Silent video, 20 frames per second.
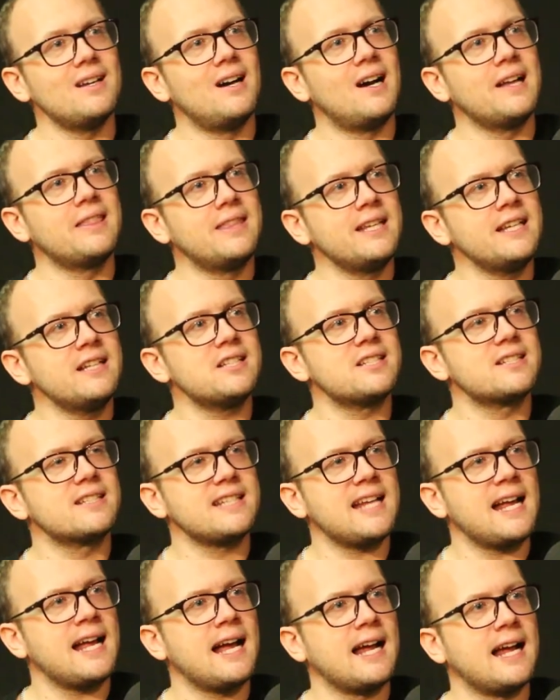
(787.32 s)
I think
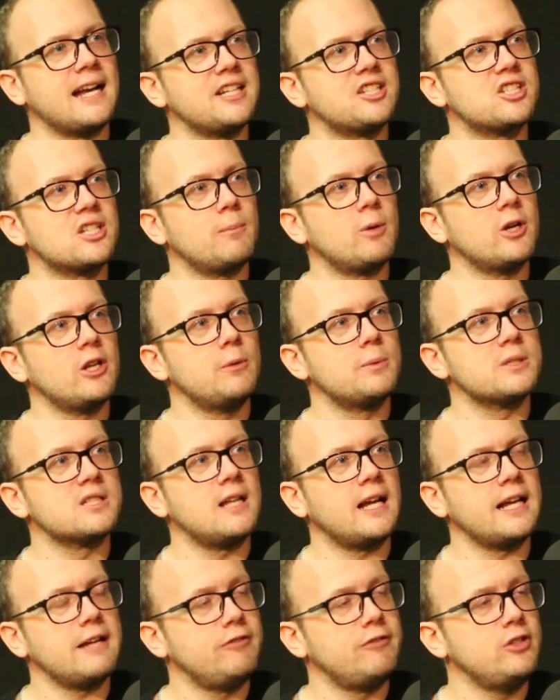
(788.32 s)
Stan is someone who was
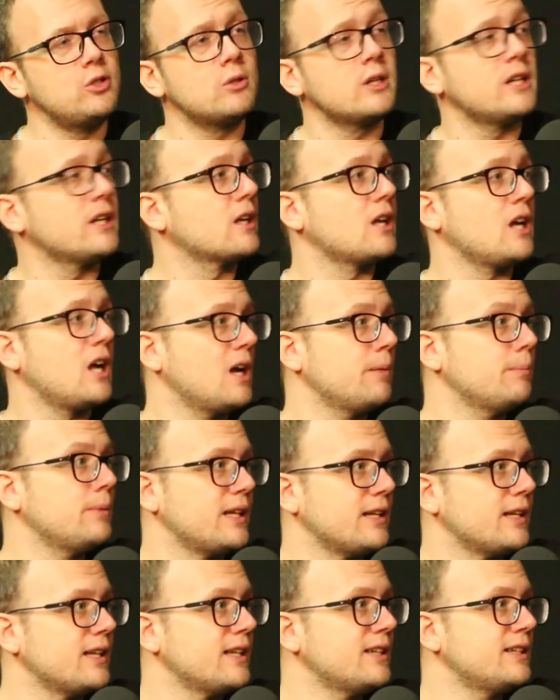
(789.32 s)
like, if you're going to come
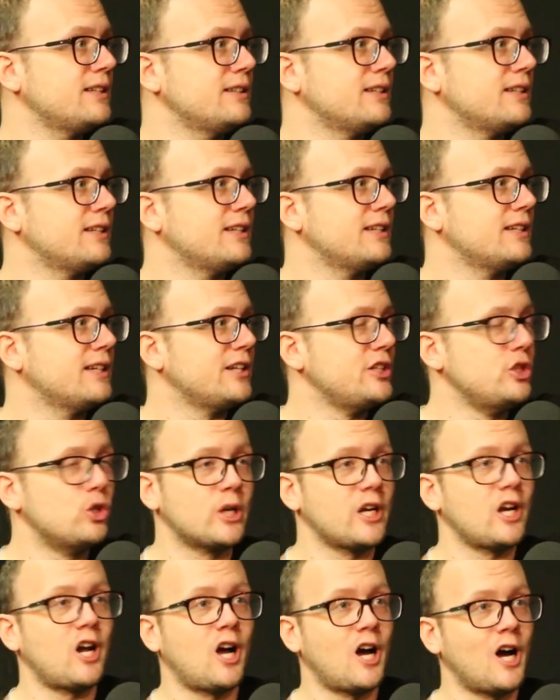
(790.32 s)
here and
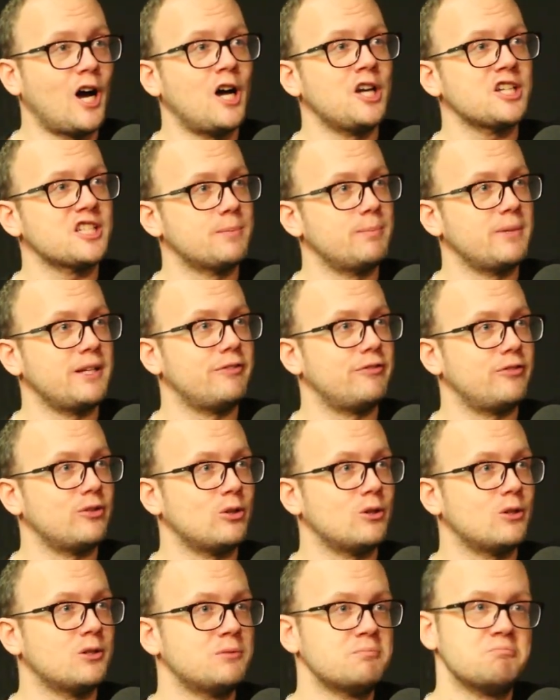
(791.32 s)
you're going to ask me
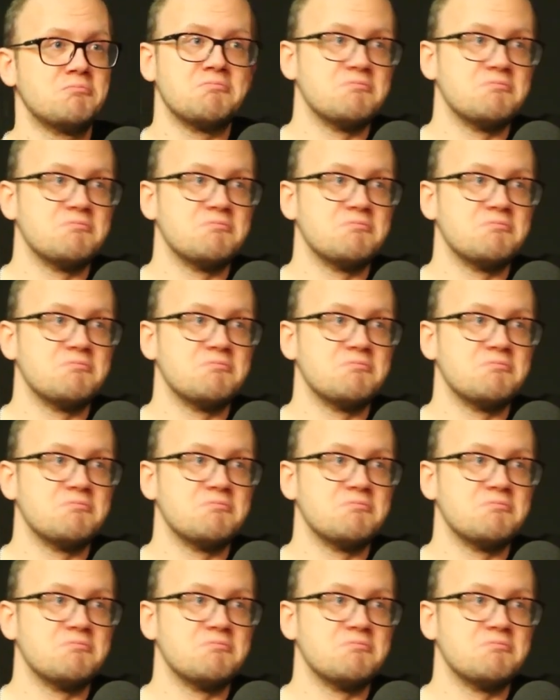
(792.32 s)
for